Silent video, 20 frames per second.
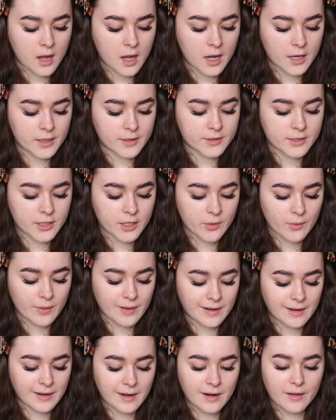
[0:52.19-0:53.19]
I do
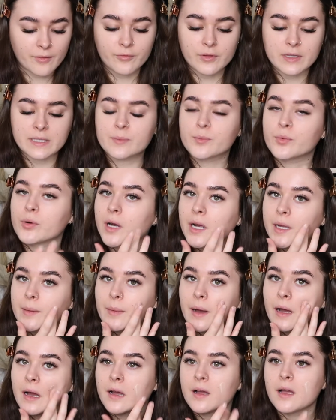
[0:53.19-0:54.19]
love this
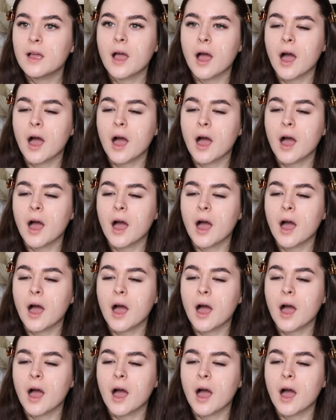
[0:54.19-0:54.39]
primer.